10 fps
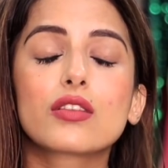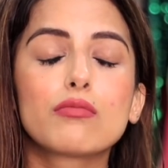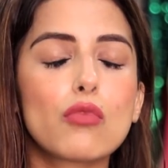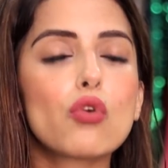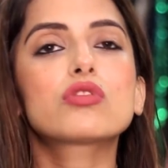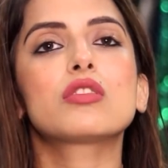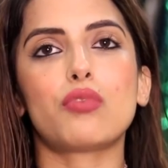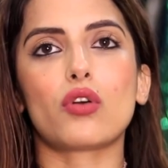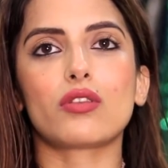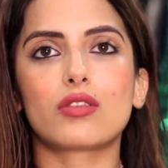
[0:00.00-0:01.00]
most
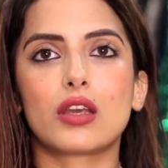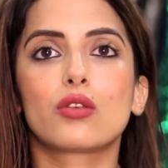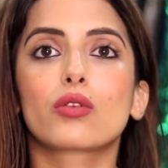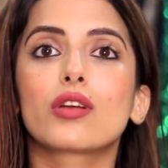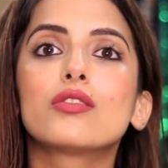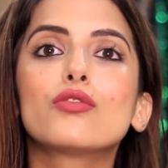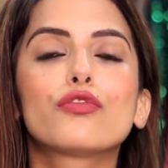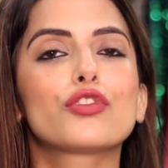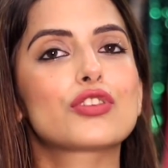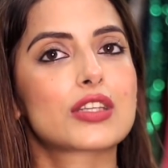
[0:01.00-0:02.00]
important thing you can do
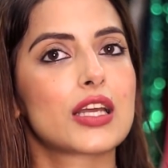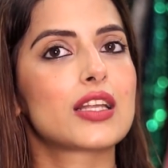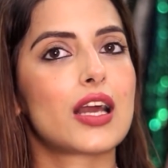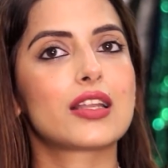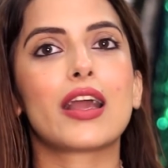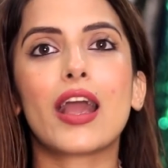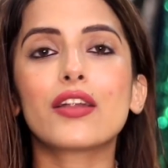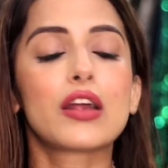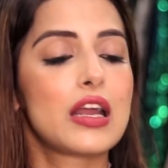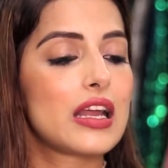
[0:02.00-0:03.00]
for your skin and
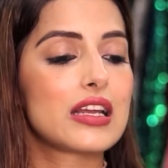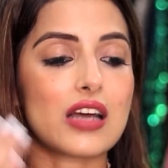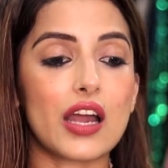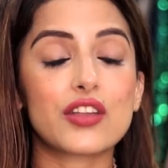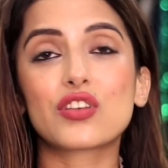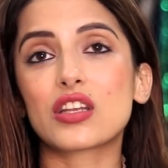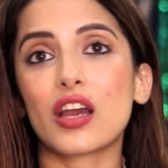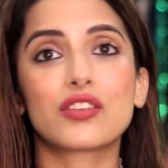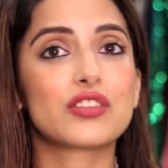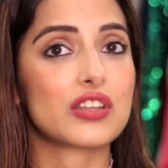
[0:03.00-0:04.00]
hair is hydrate,
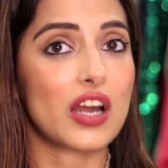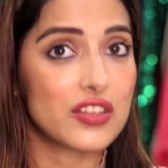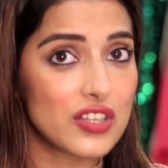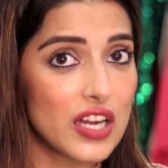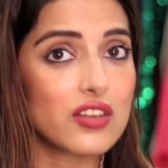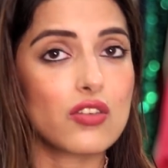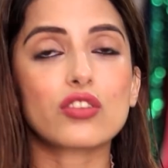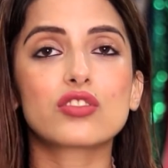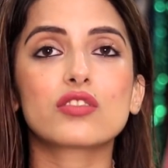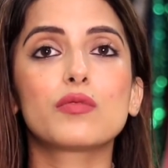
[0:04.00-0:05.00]

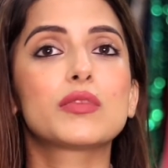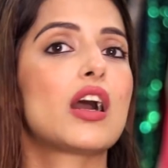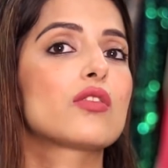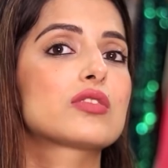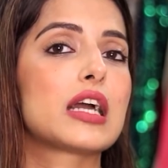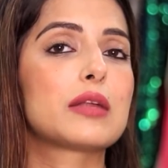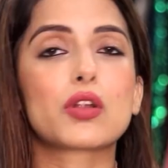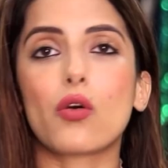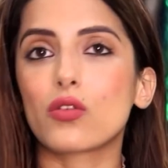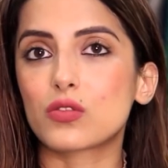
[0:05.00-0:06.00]
not just from the outside
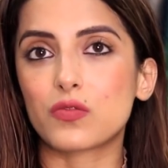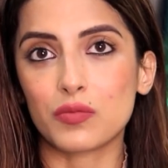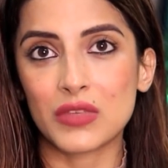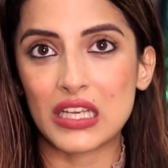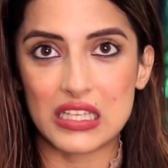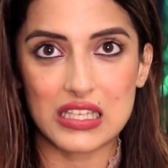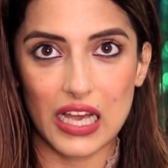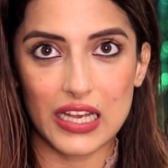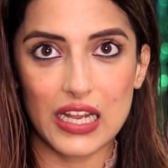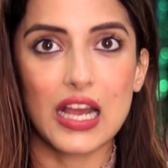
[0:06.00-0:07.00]
but also from the
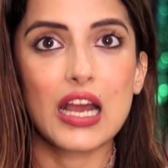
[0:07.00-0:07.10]
inside.